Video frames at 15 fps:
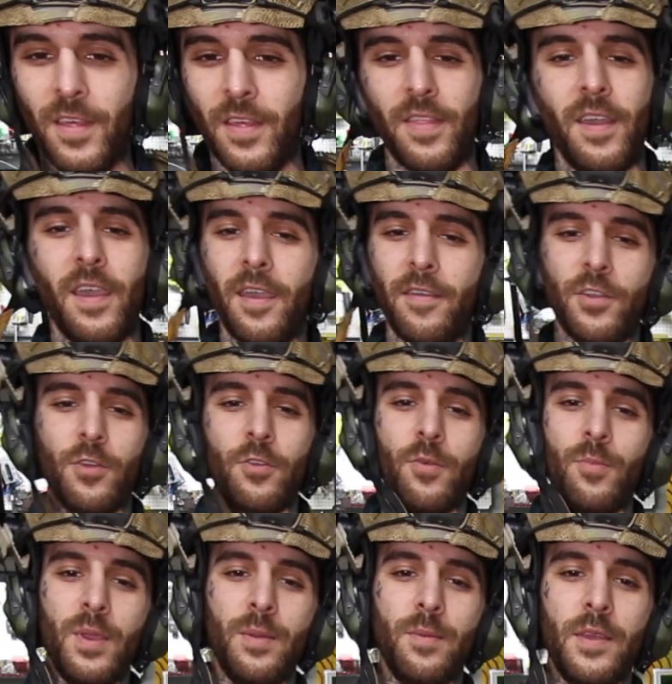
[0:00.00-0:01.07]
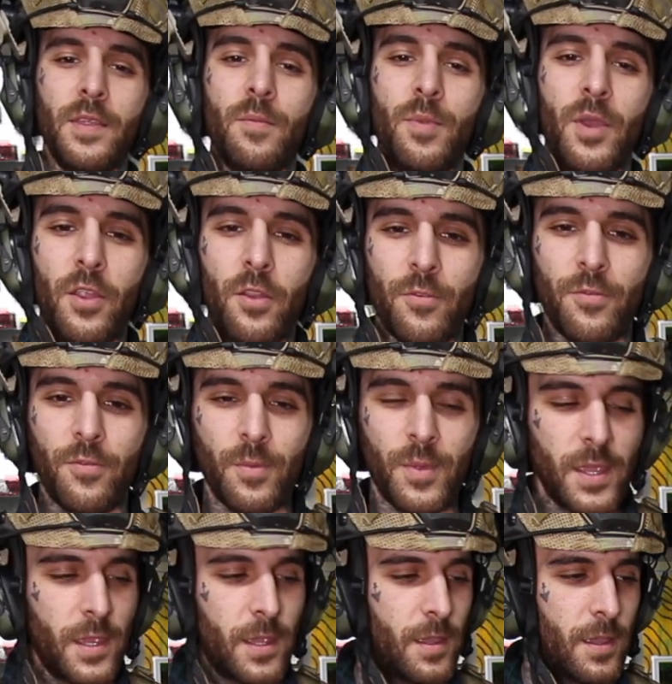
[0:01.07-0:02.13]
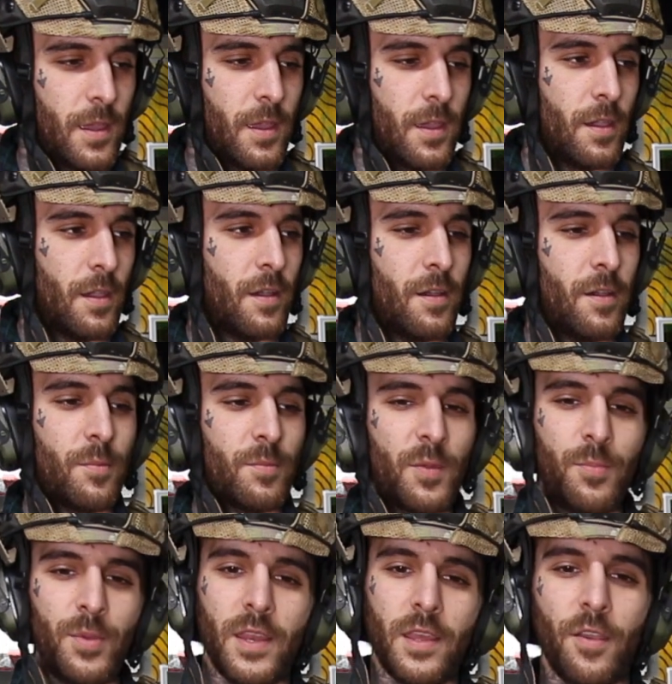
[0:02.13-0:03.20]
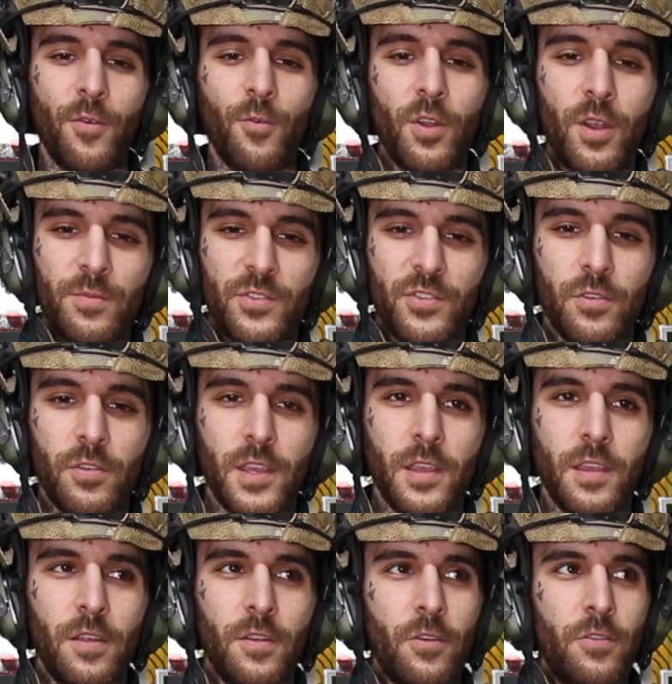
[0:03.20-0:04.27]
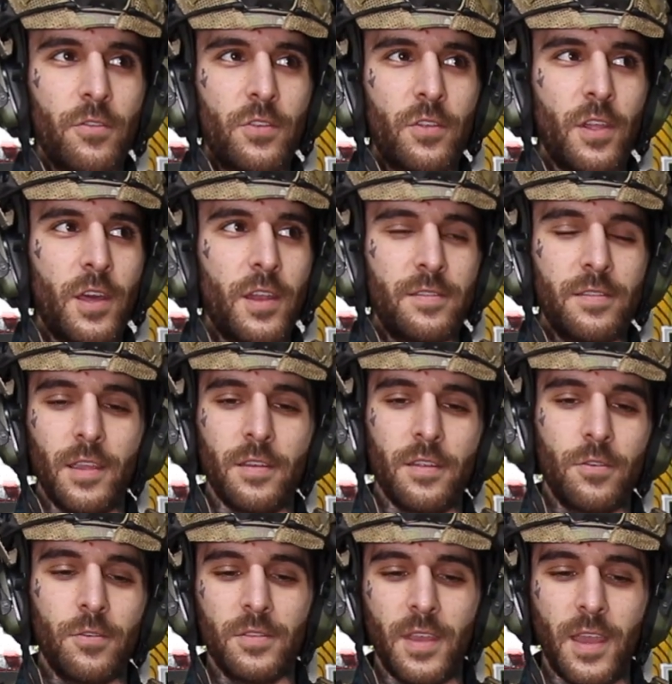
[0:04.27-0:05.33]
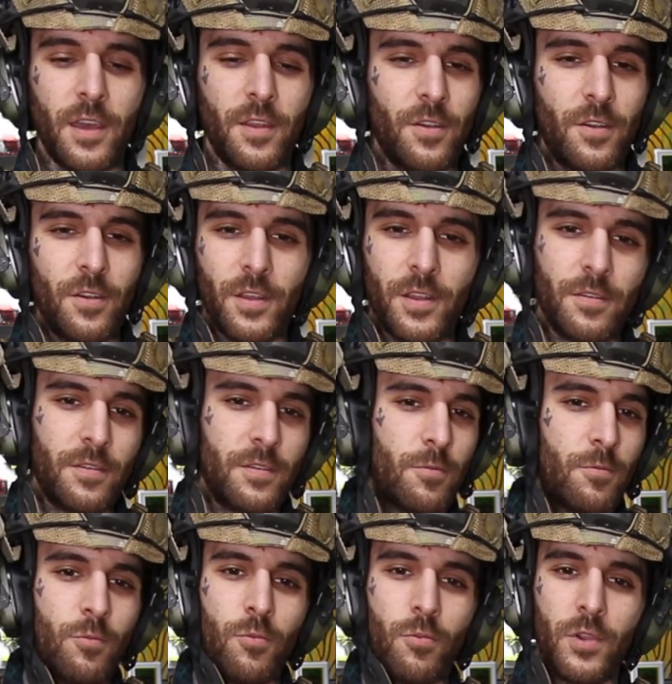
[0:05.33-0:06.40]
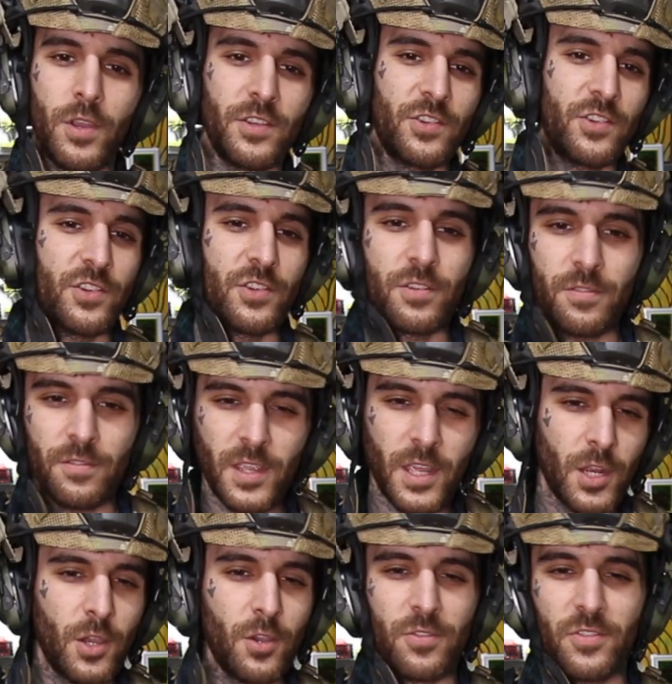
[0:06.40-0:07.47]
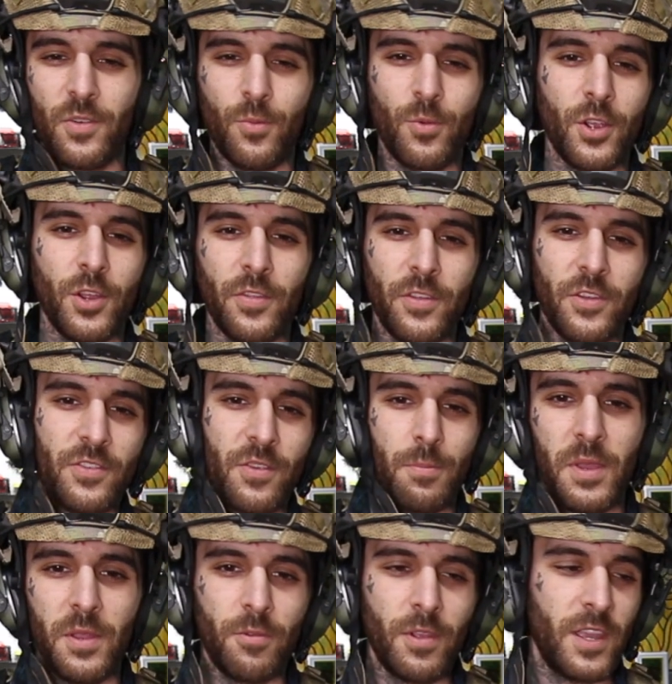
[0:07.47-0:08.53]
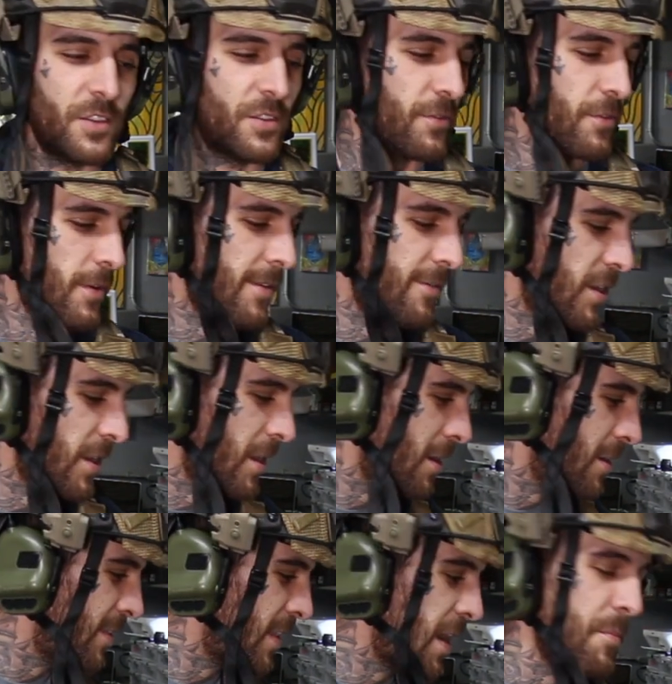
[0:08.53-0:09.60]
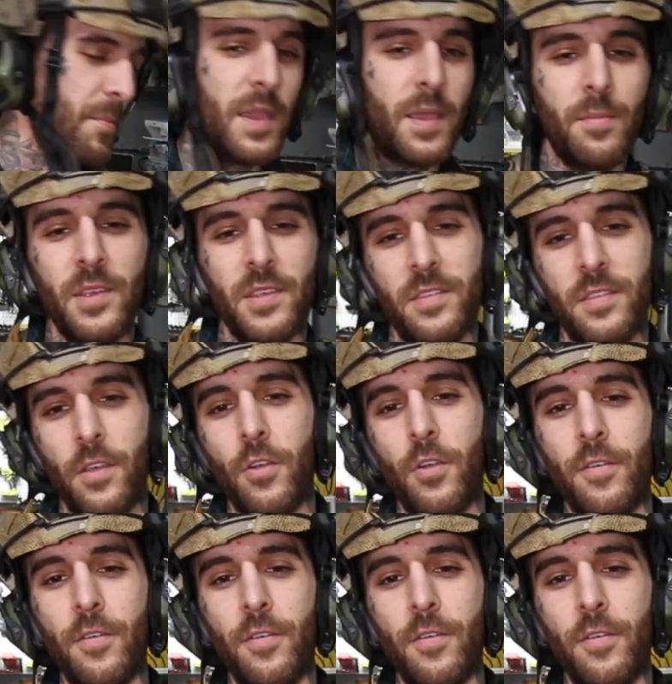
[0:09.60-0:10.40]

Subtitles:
The heavier the BB, the better for me. Depending on what I'm shooting, I know there's a lot of technical data on which, you know, somewhere there's a mid-range for every gun. That may be so.